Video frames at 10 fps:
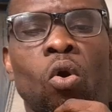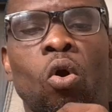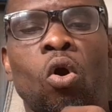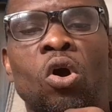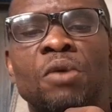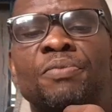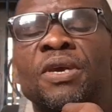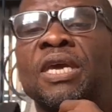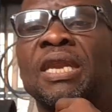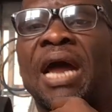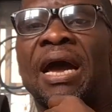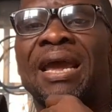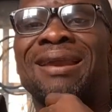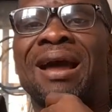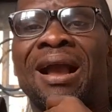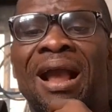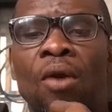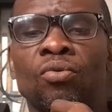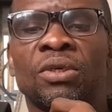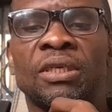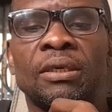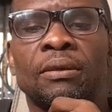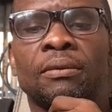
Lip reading: or a beginner in accounting,